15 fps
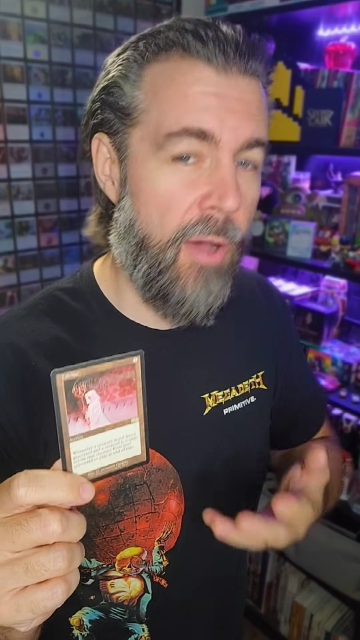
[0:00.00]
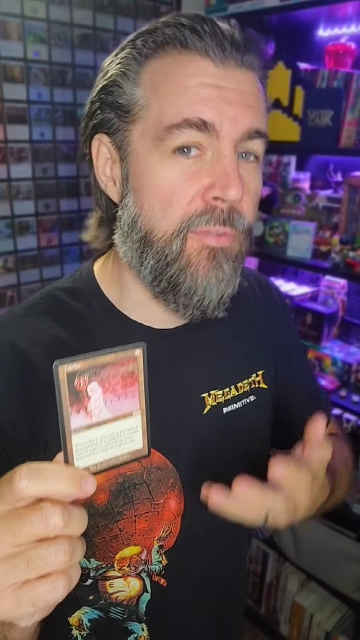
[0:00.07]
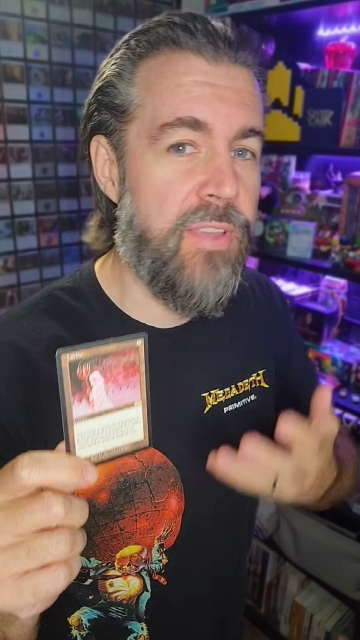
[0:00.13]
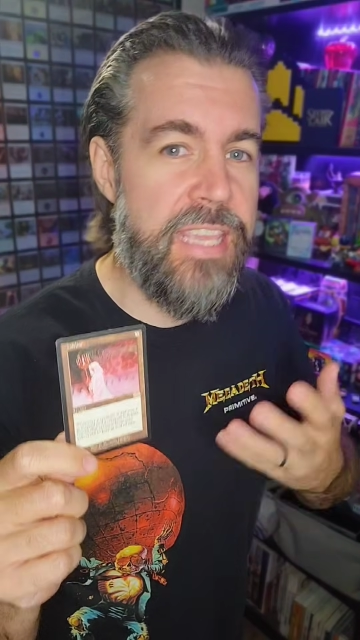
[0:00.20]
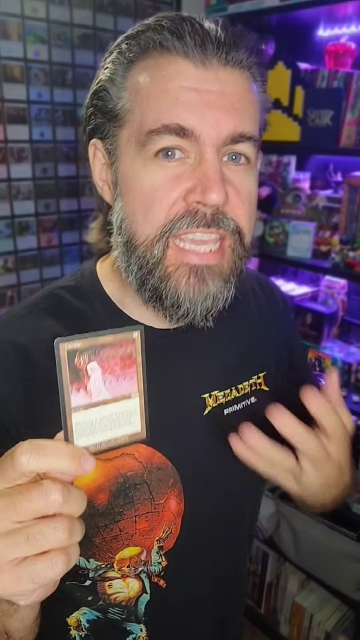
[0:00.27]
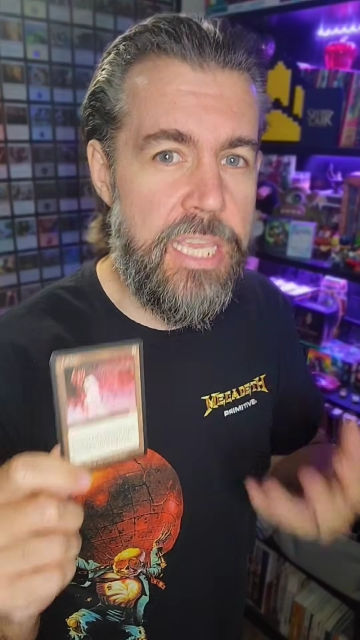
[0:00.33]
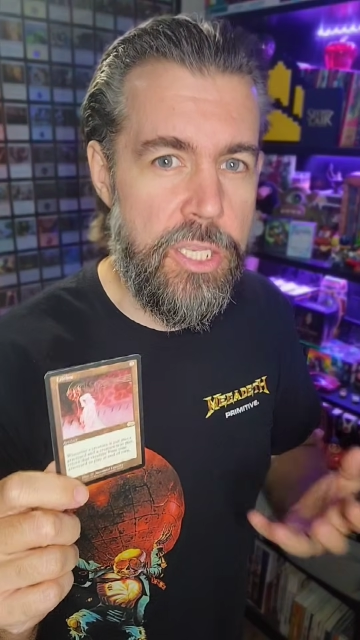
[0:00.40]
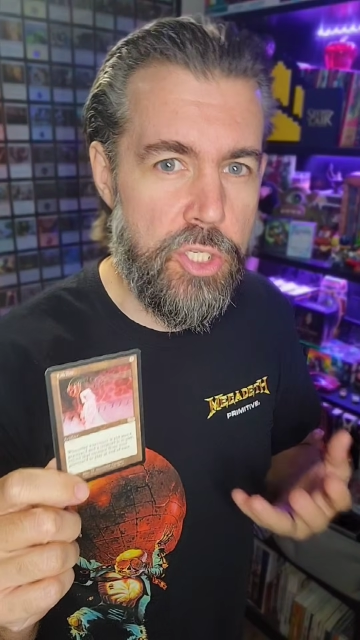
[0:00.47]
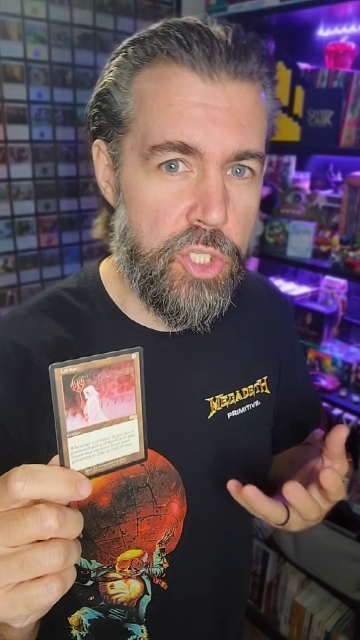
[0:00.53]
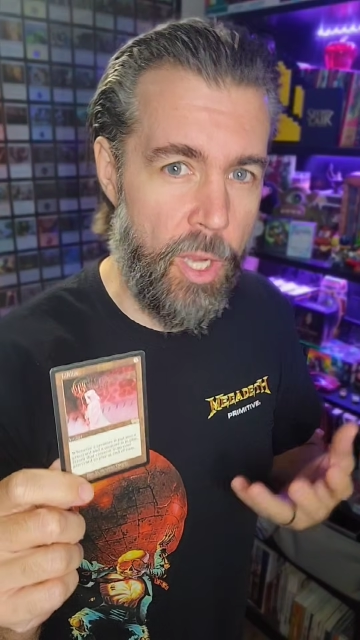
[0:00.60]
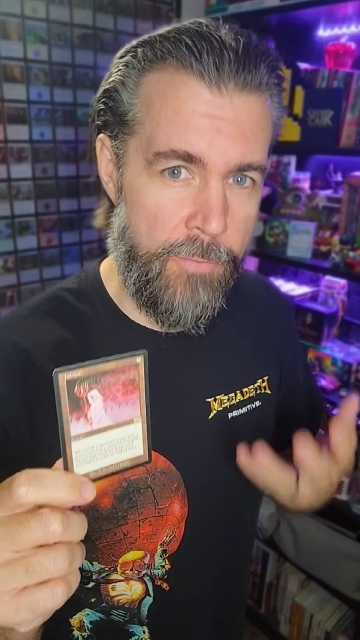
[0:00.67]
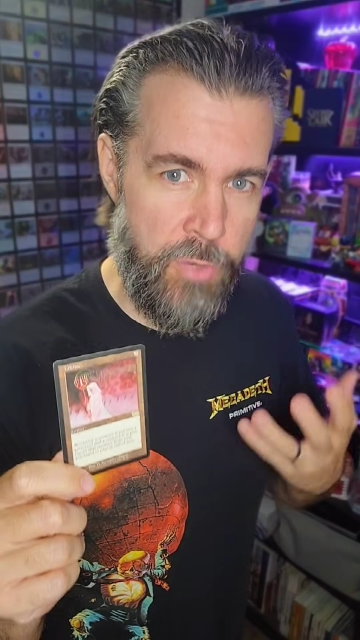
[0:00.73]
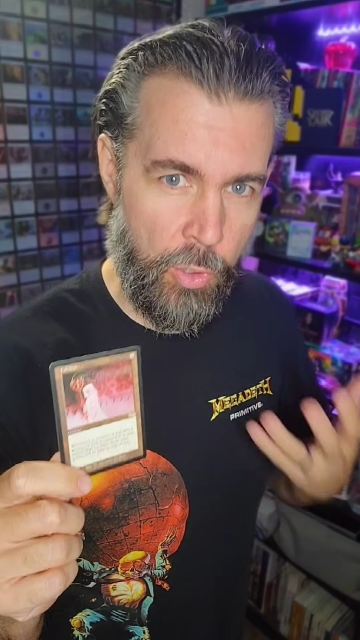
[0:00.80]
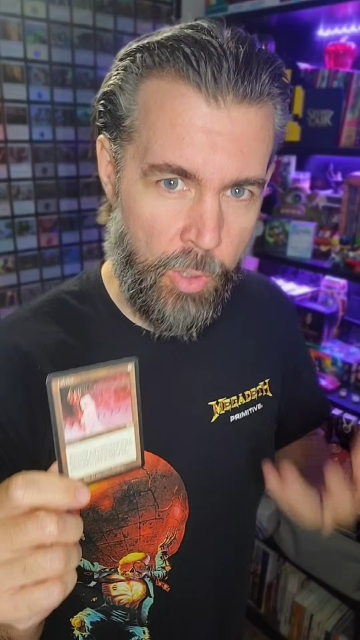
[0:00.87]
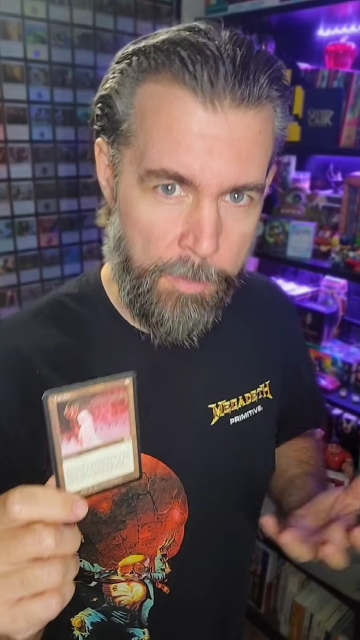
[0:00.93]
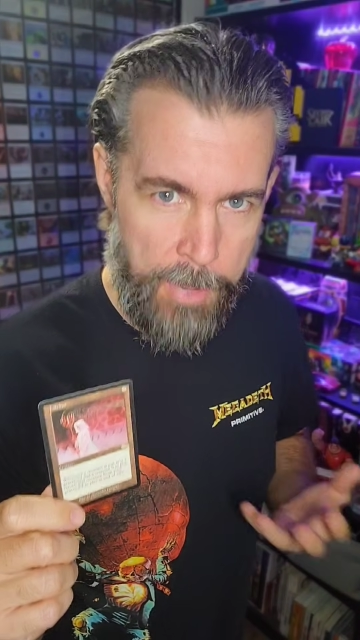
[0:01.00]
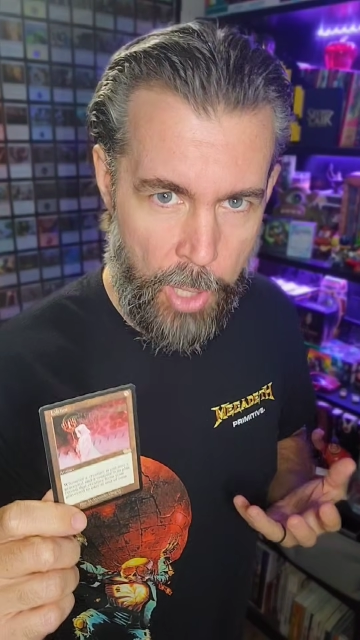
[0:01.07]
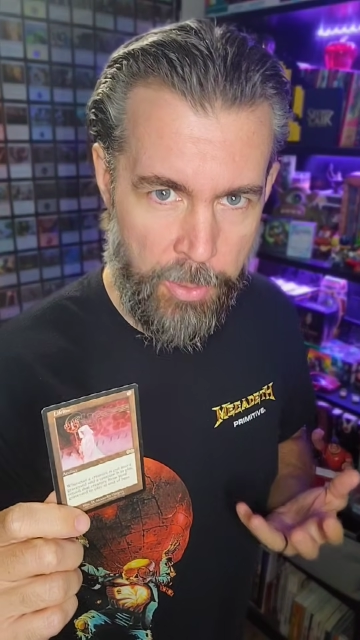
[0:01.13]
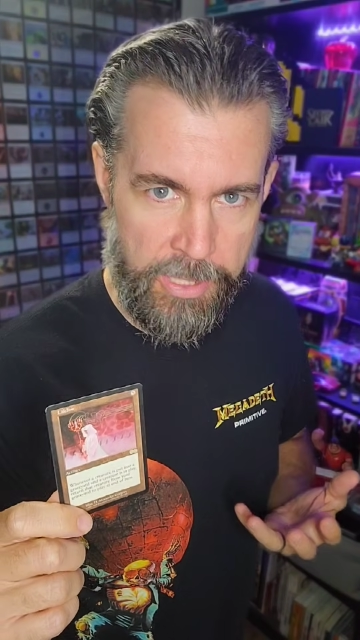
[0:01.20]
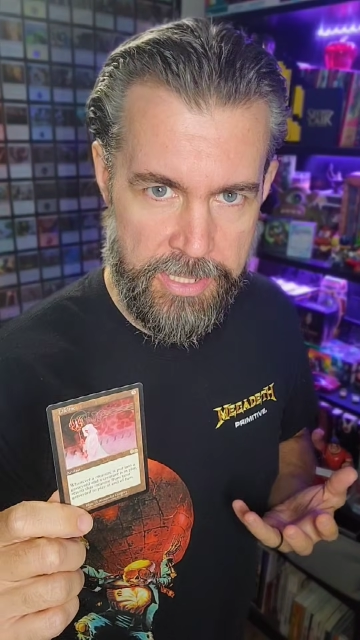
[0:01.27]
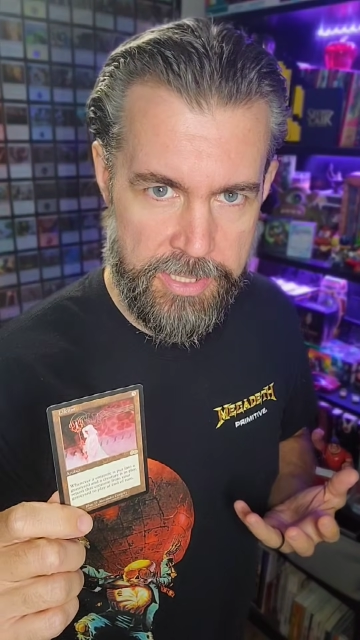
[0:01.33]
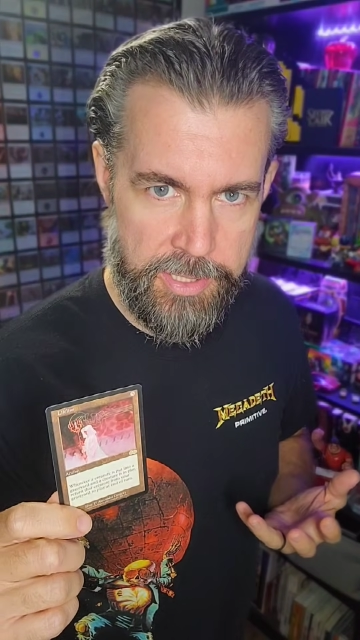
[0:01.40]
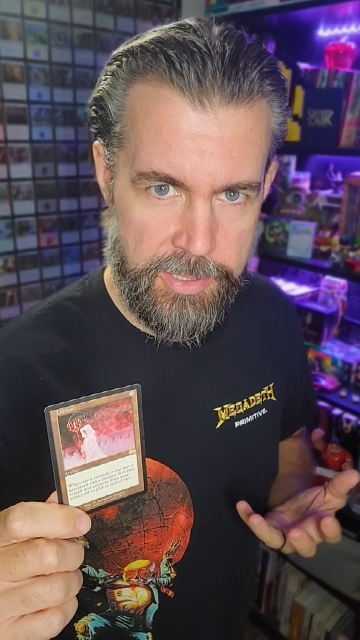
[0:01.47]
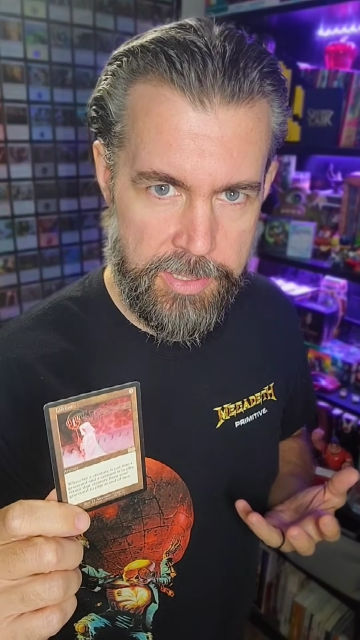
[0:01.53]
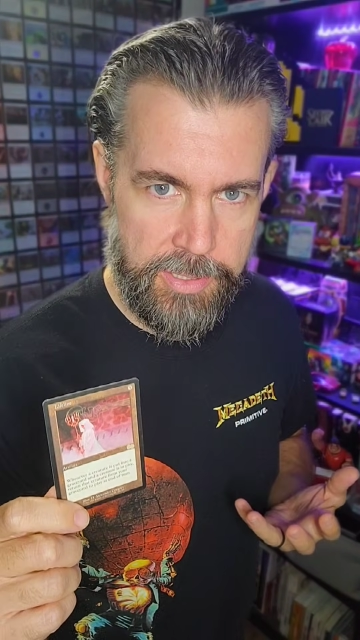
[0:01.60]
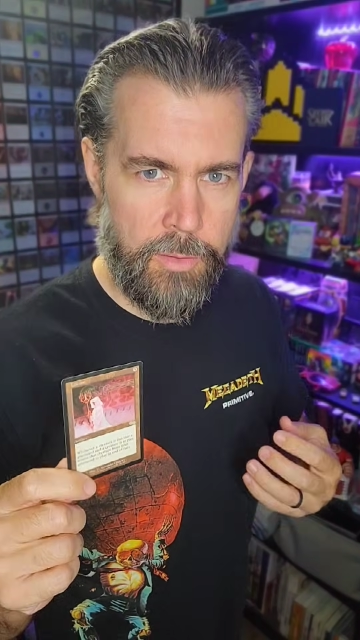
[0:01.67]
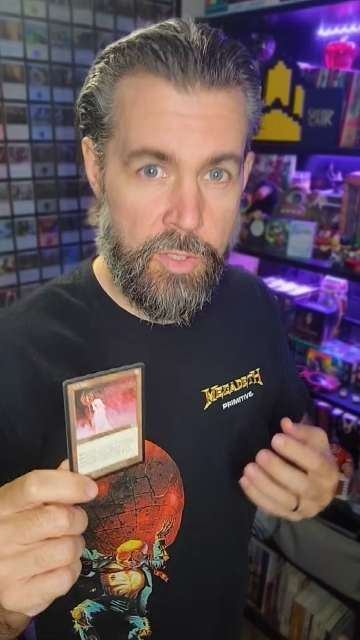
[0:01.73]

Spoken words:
of each of your opponents.